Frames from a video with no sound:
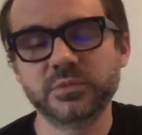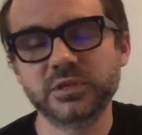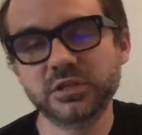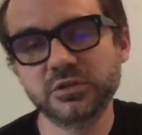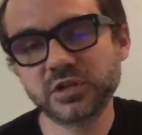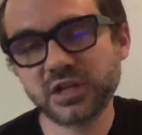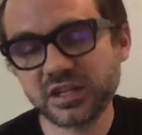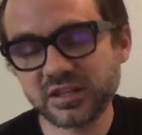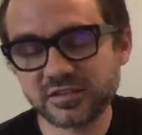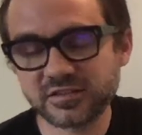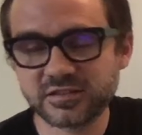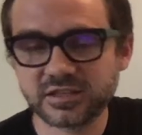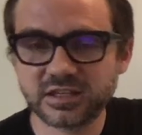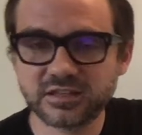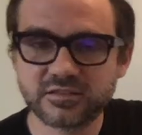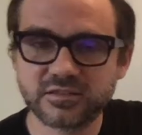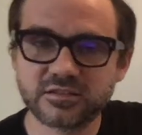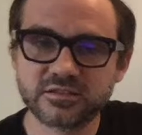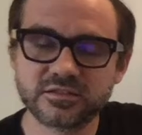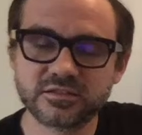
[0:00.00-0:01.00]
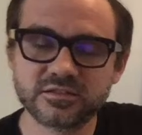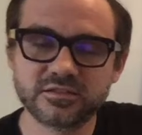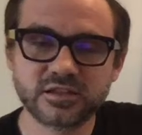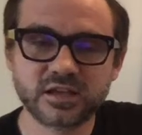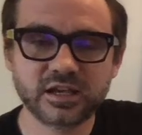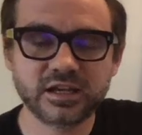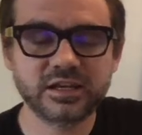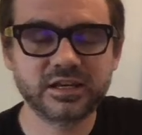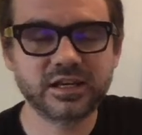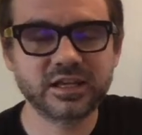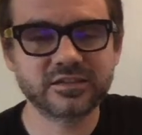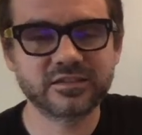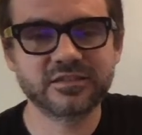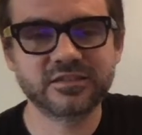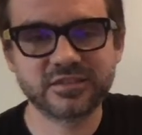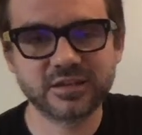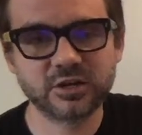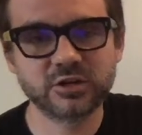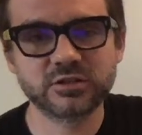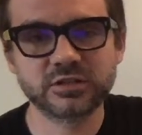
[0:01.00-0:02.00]
But if I'm in the United States, it does not
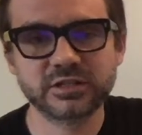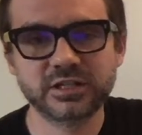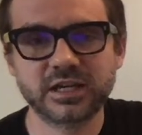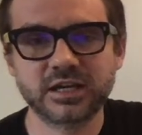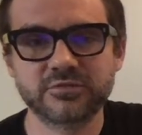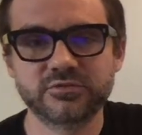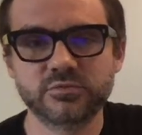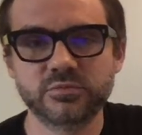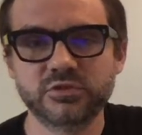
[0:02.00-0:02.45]
necessarily